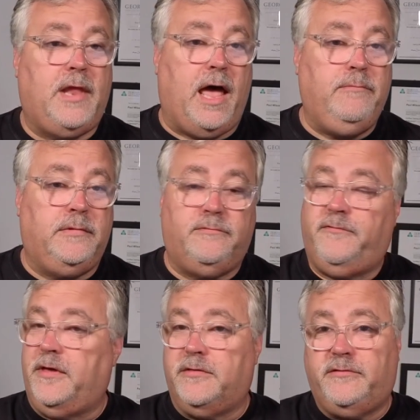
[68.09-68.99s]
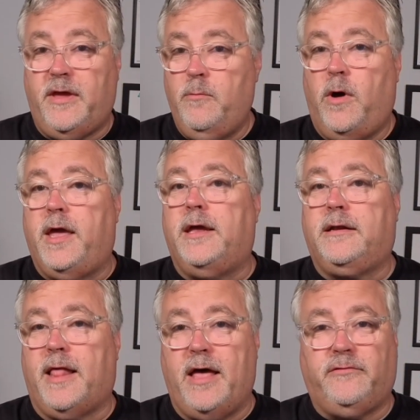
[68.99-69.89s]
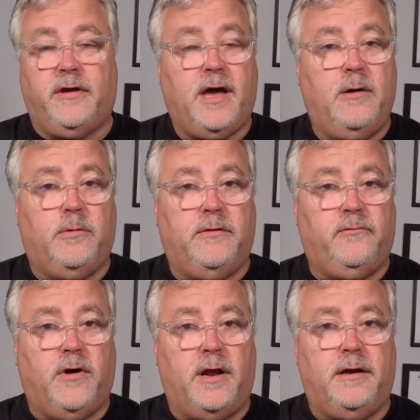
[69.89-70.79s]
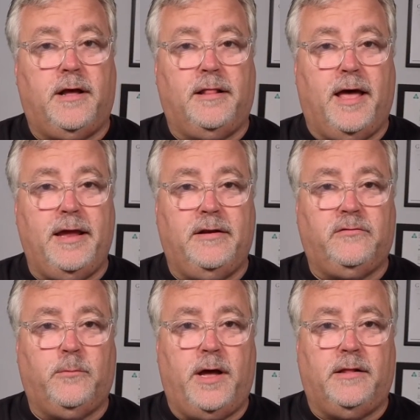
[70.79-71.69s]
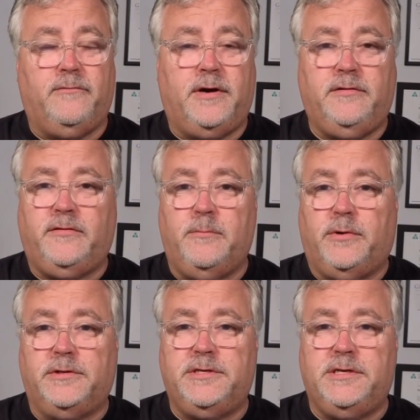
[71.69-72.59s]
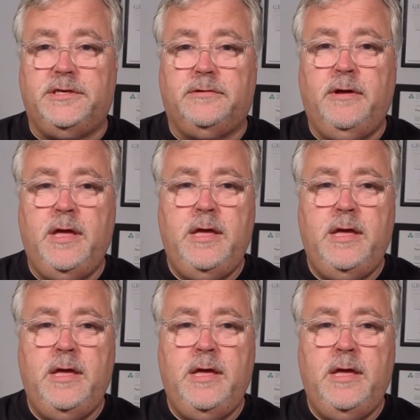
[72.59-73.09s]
I feel the same way. In Classic, I would have drawn a line as well. Very simple to do.